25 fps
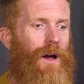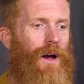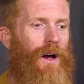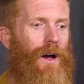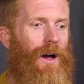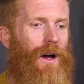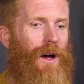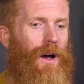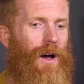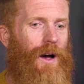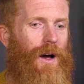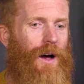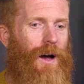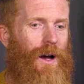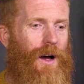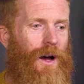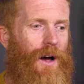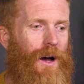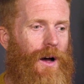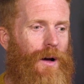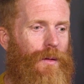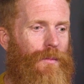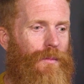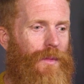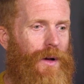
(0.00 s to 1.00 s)

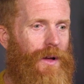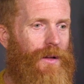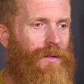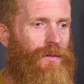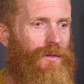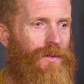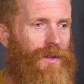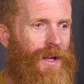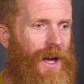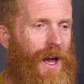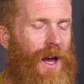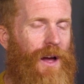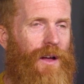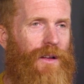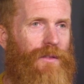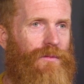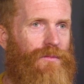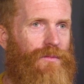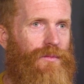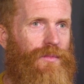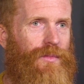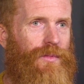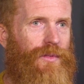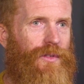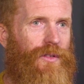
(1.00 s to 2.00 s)
Yeah,
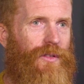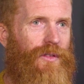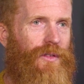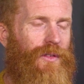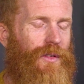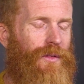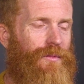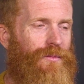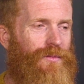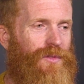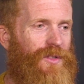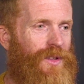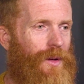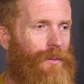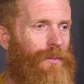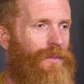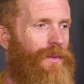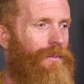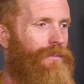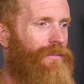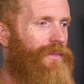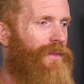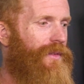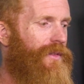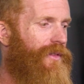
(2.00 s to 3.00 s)
and
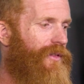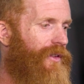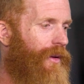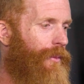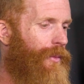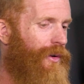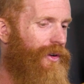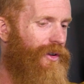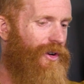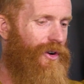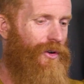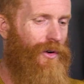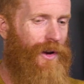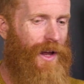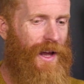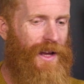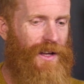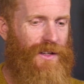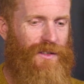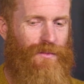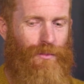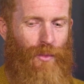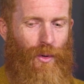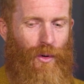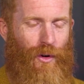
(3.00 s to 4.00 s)
someone
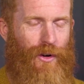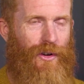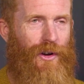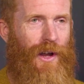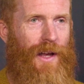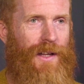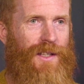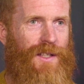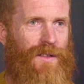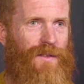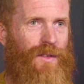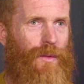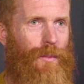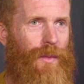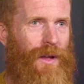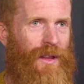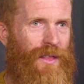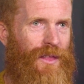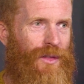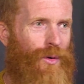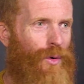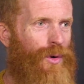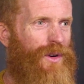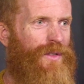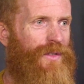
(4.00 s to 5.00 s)
more creative than me
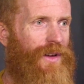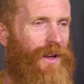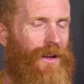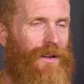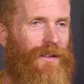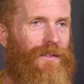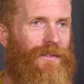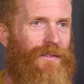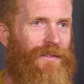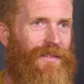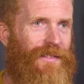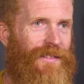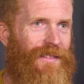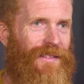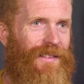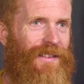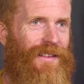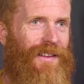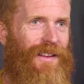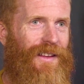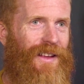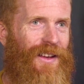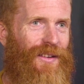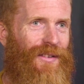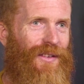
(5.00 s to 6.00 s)
thought of it.
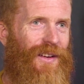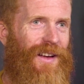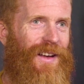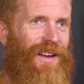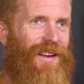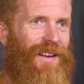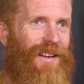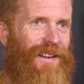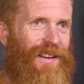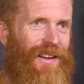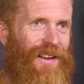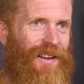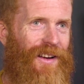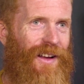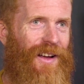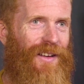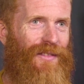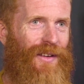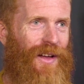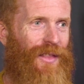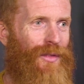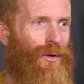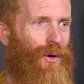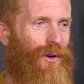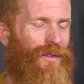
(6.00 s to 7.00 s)
Yeah, if
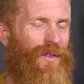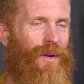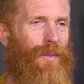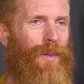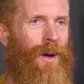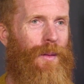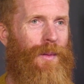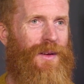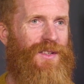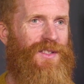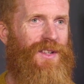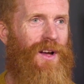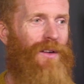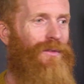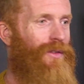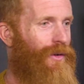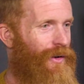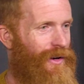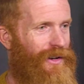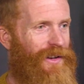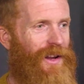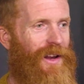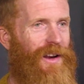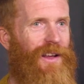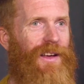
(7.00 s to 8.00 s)
I thought of it by myself, I
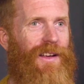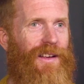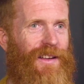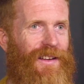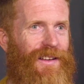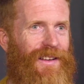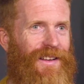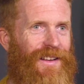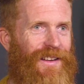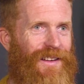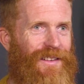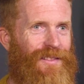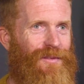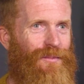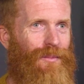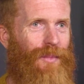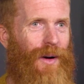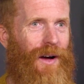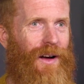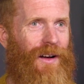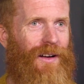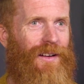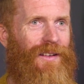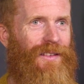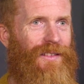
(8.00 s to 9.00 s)
would have done it.
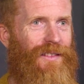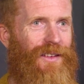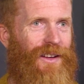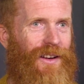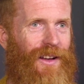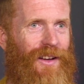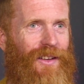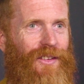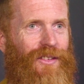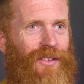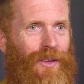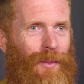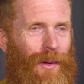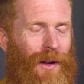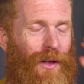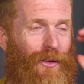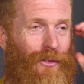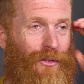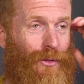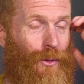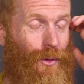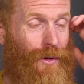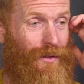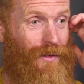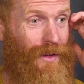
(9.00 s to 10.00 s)
But, someone
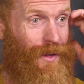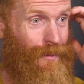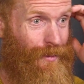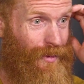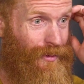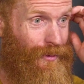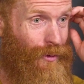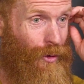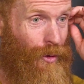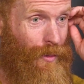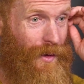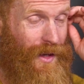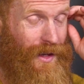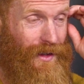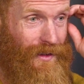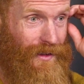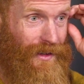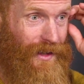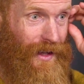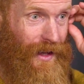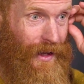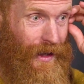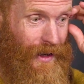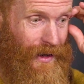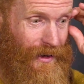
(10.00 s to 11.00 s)
else thought of it before me,
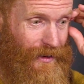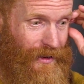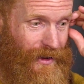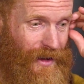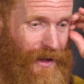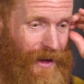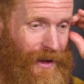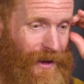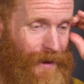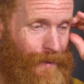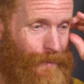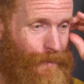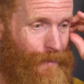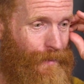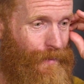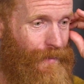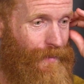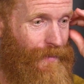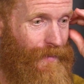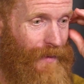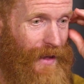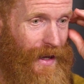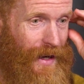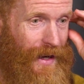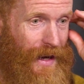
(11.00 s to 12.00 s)
and now
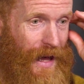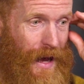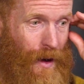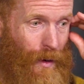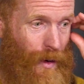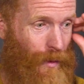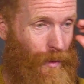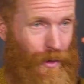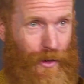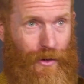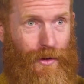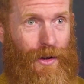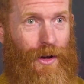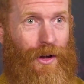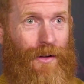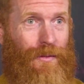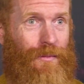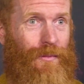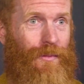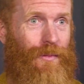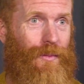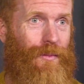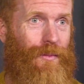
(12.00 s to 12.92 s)
I want to do it.